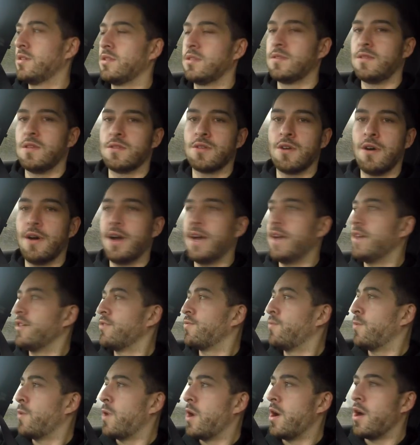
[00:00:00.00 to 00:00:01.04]
the tyres
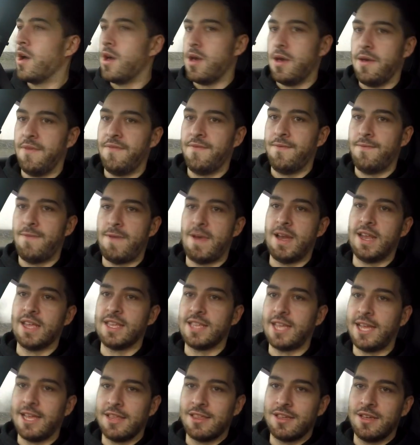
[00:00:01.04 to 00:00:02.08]
were fairly
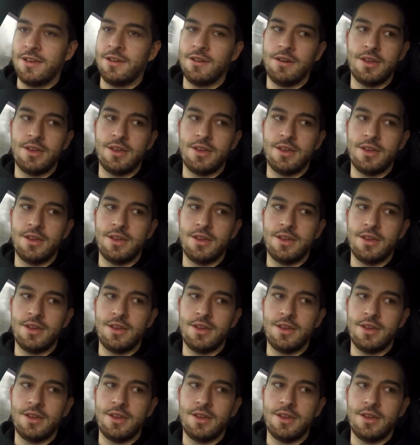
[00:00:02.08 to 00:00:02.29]
decent.